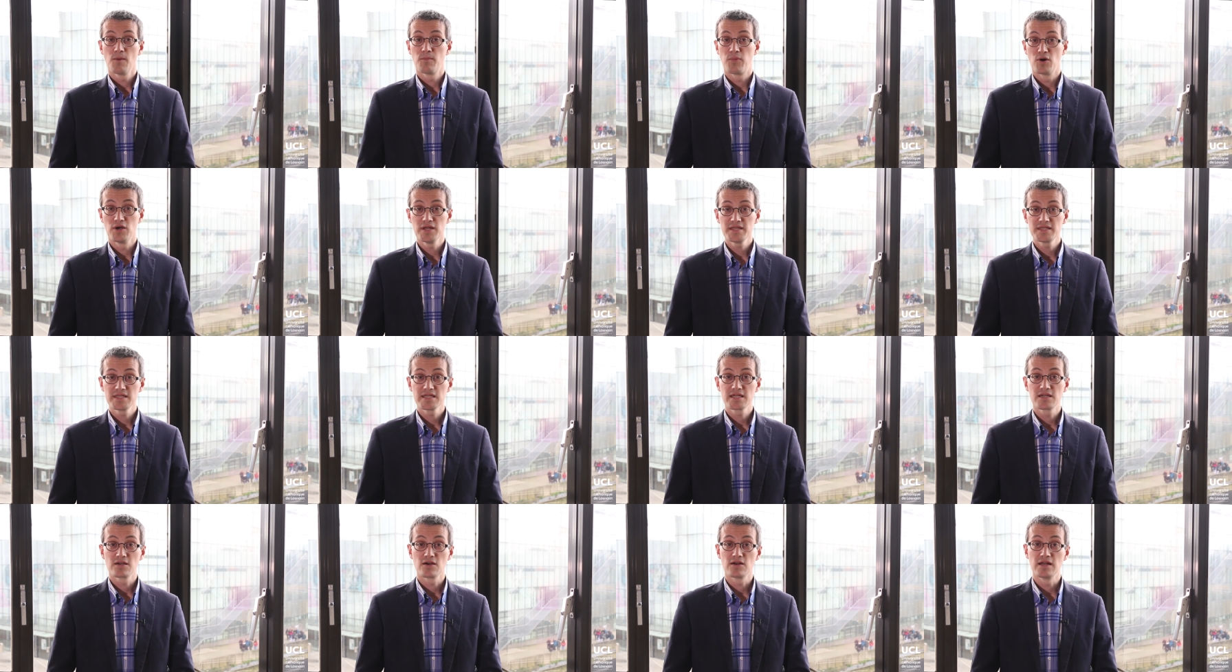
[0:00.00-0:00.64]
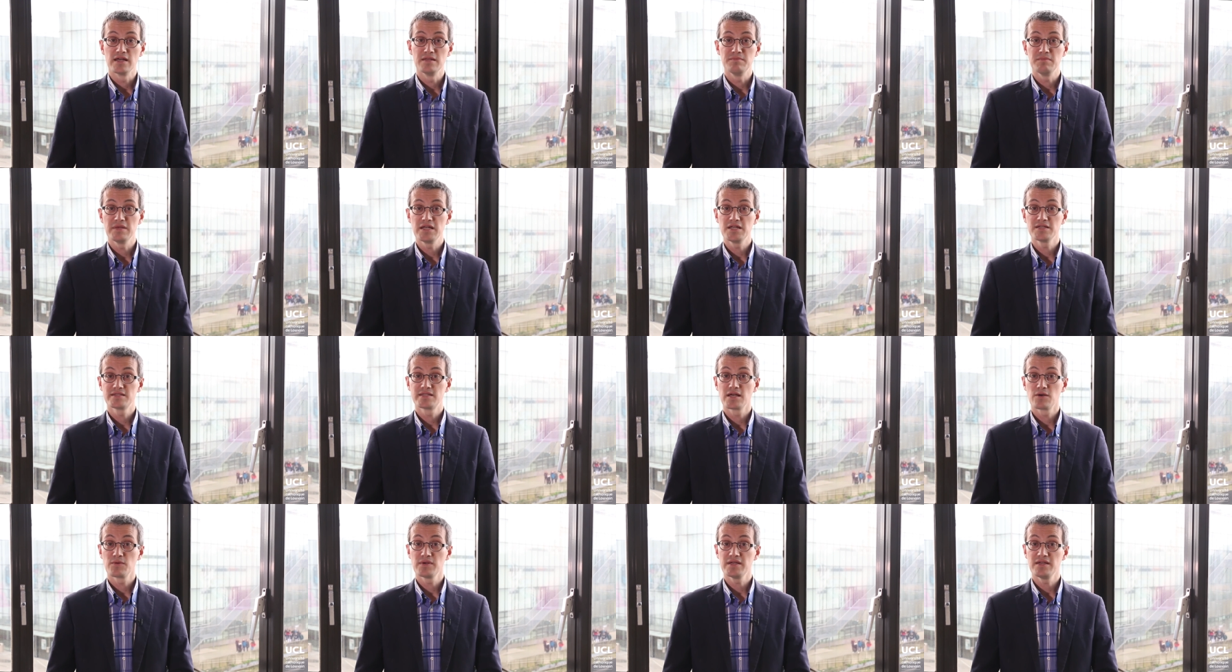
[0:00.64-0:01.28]
Political and
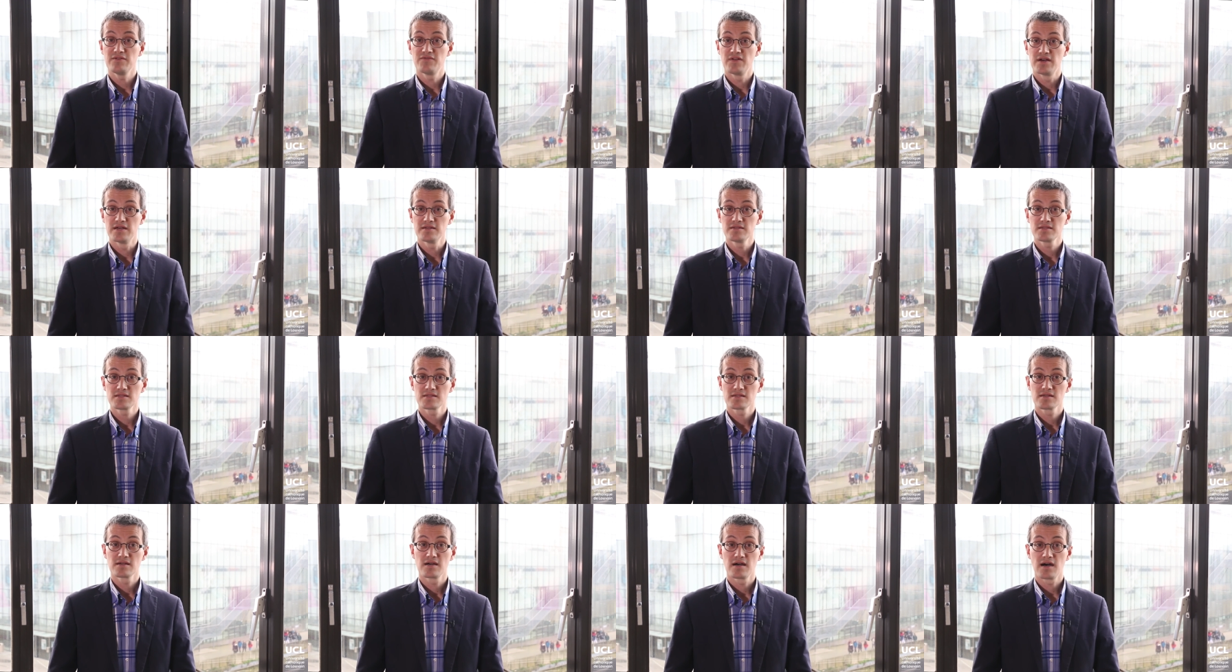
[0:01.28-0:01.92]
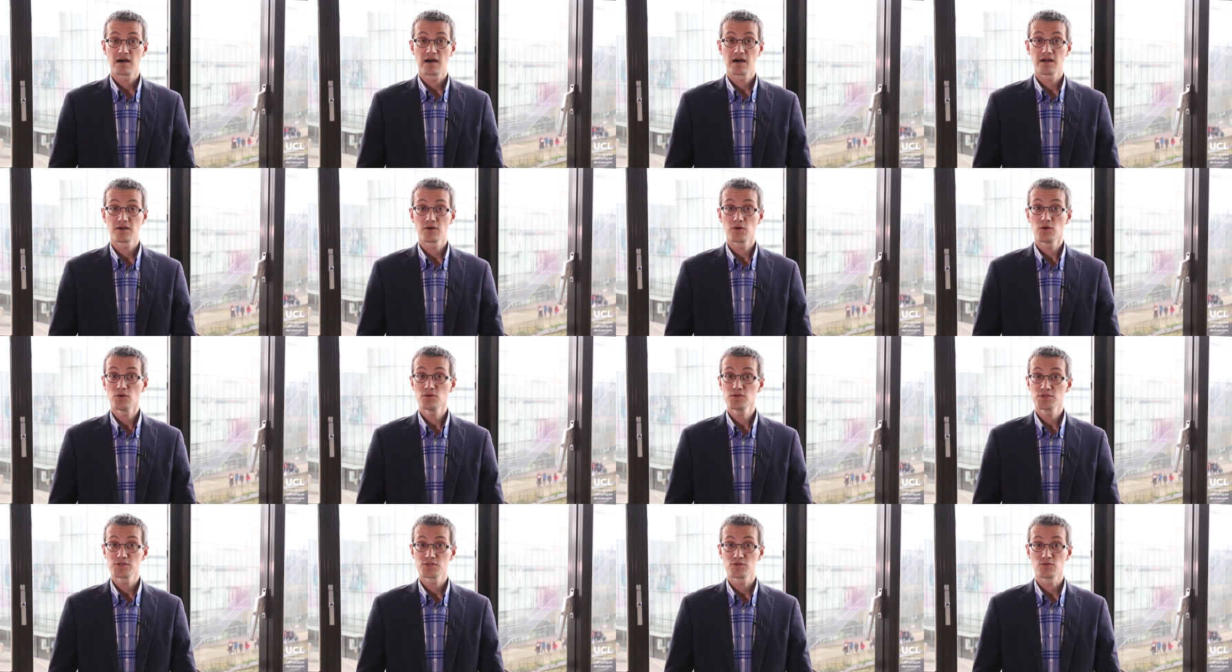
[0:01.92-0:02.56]
military events are
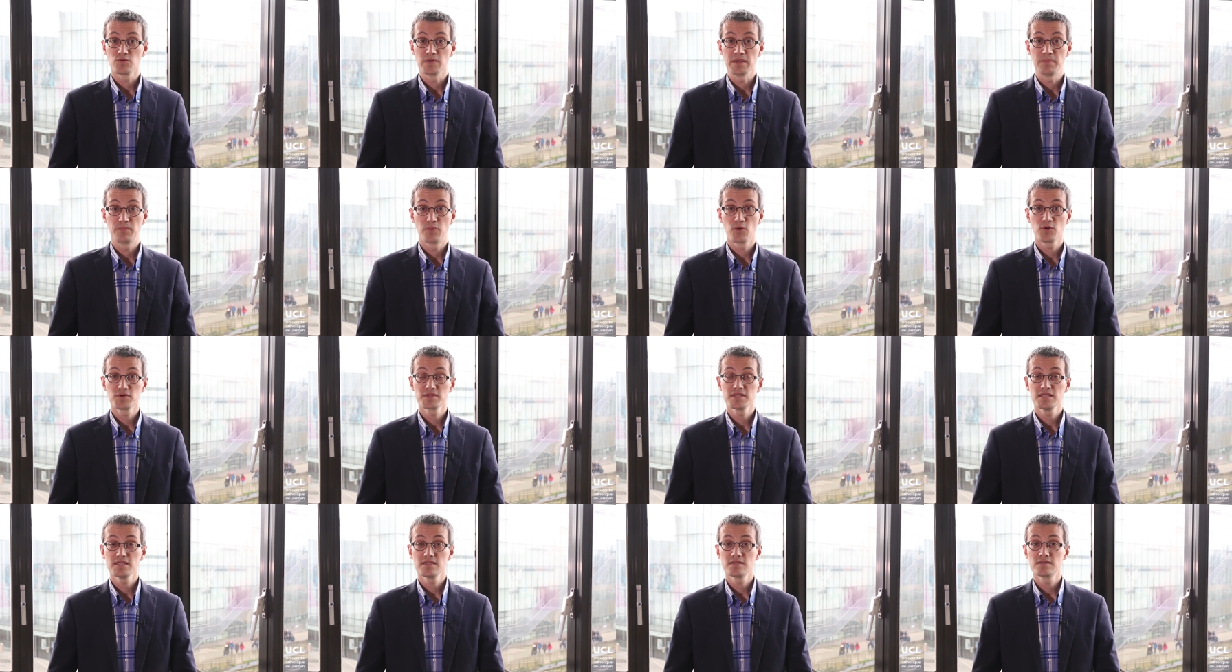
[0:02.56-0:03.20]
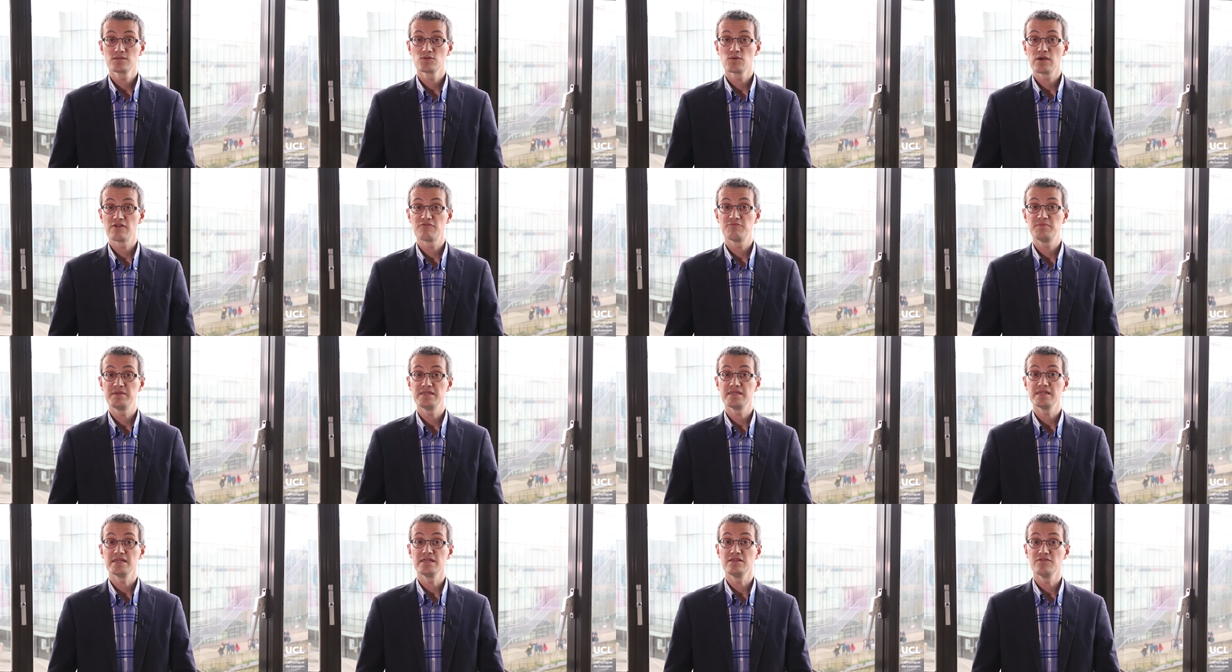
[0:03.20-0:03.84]
also reported to have
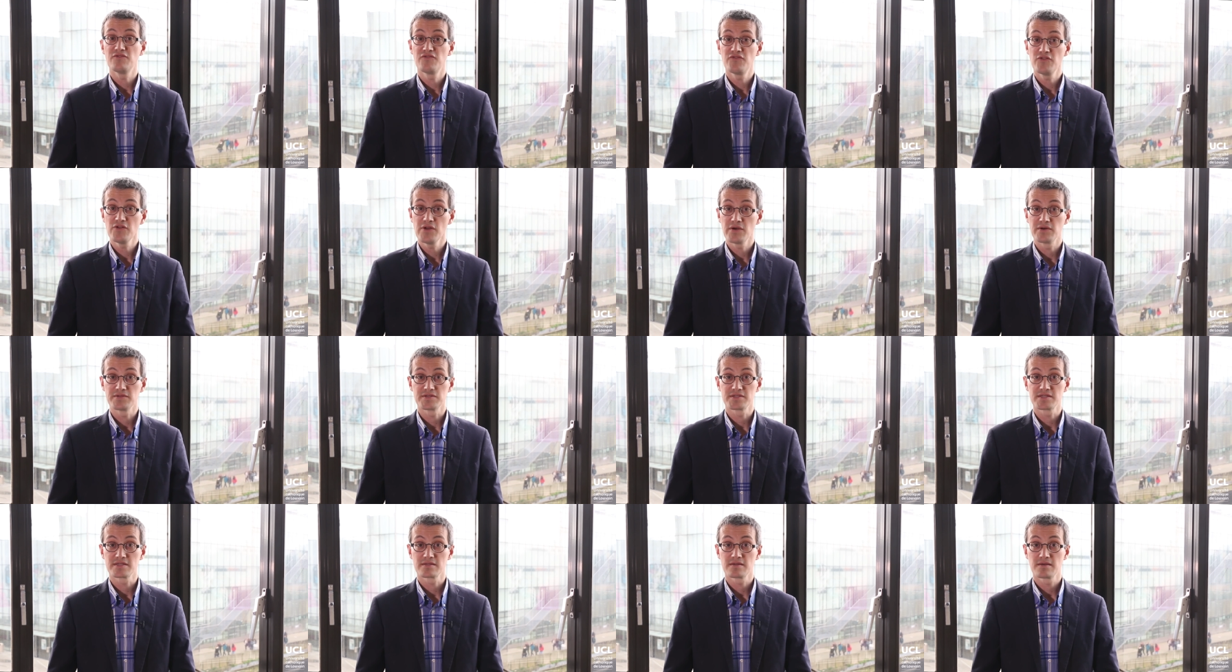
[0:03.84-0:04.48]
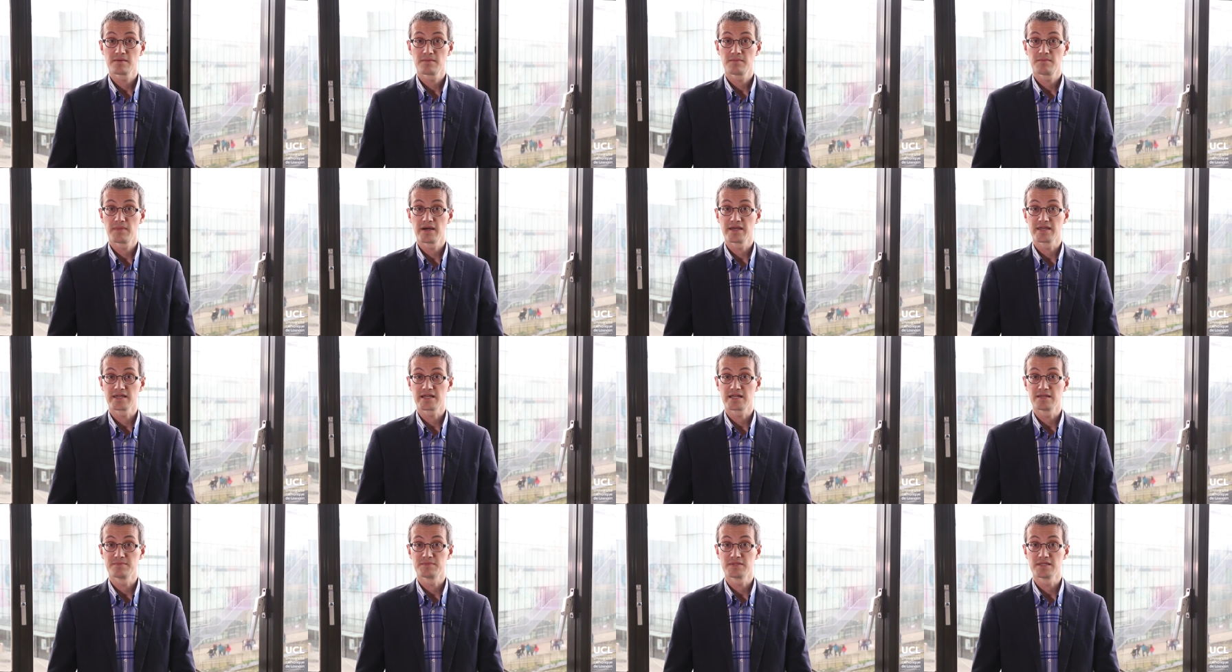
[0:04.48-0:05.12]
been influenced by
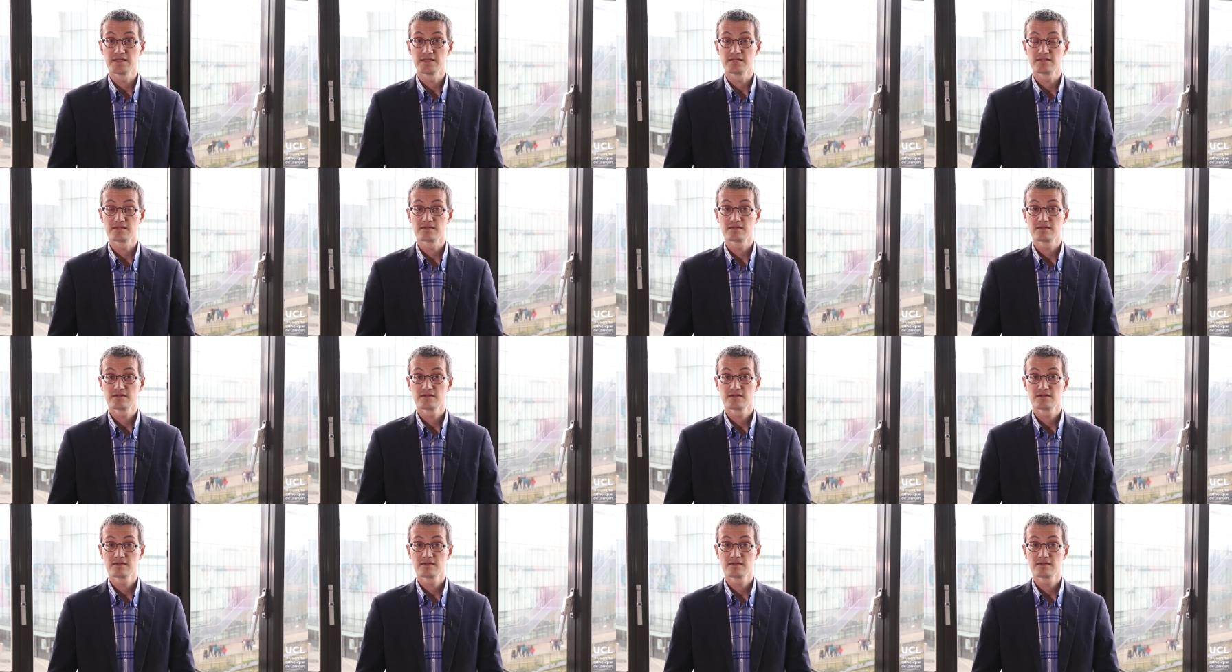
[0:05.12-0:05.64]
eclipses.